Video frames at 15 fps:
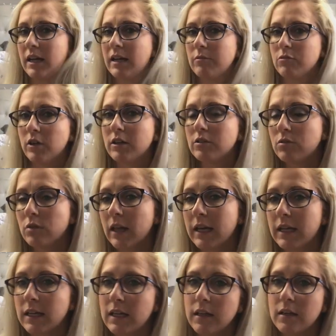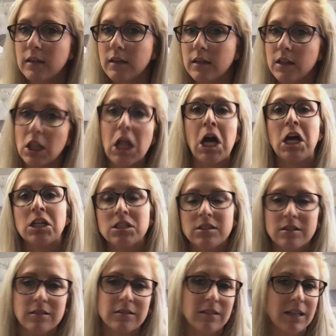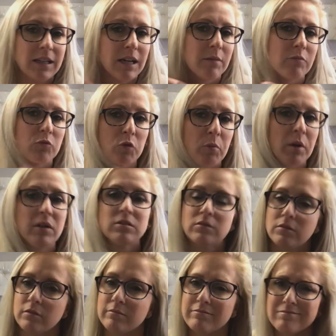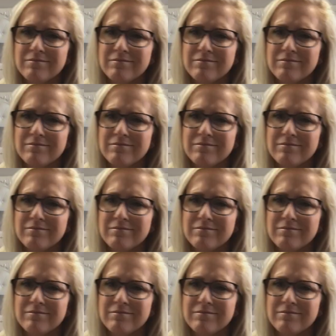I am trying to, like, locks, like I'm Rapunzel.